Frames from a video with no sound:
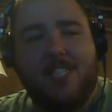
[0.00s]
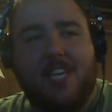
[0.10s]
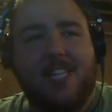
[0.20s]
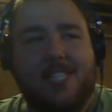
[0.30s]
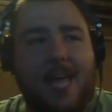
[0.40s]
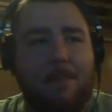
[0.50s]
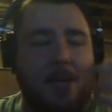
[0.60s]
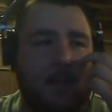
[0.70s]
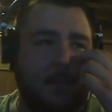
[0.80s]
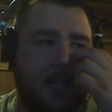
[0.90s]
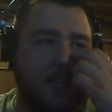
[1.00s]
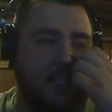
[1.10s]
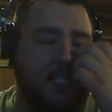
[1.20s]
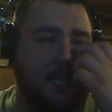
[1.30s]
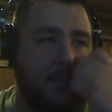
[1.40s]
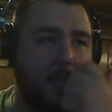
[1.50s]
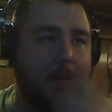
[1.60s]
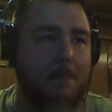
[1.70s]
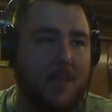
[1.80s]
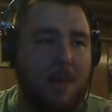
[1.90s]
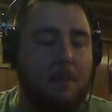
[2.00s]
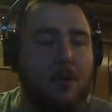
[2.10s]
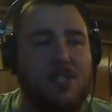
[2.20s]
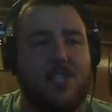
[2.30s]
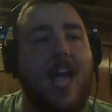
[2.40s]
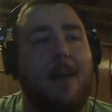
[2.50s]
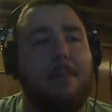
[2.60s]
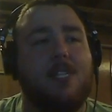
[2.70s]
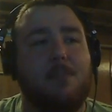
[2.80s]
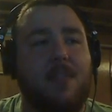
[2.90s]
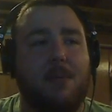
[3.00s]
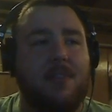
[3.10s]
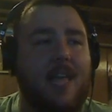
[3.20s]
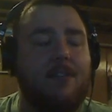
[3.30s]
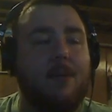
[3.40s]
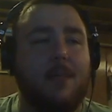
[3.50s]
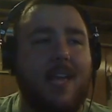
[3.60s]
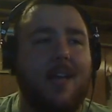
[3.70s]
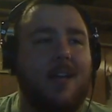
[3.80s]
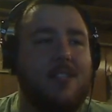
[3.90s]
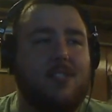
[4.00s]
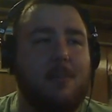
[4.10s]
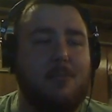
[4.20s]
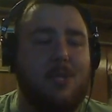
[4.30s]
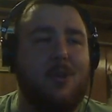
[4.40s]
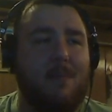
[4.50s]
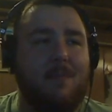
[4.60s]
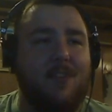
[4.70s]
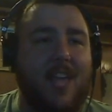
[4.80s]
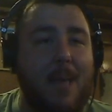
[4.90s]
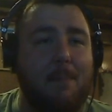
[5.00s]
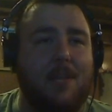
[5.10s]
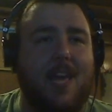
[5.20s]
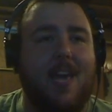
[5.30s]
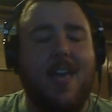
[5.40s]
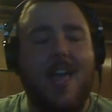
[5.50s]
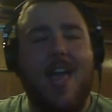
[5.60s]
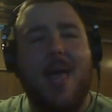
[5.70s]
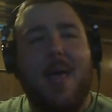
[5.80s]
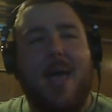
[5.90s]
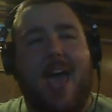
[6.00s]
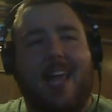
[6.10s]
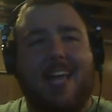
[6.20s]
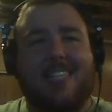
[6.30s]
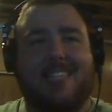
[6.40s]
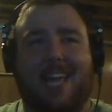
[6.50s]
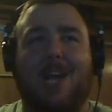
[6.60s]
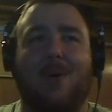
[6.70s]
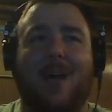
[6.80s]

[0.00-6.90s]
can step in because something emergency happens, but they will never like substitute him for gameplay. And I guess Liquid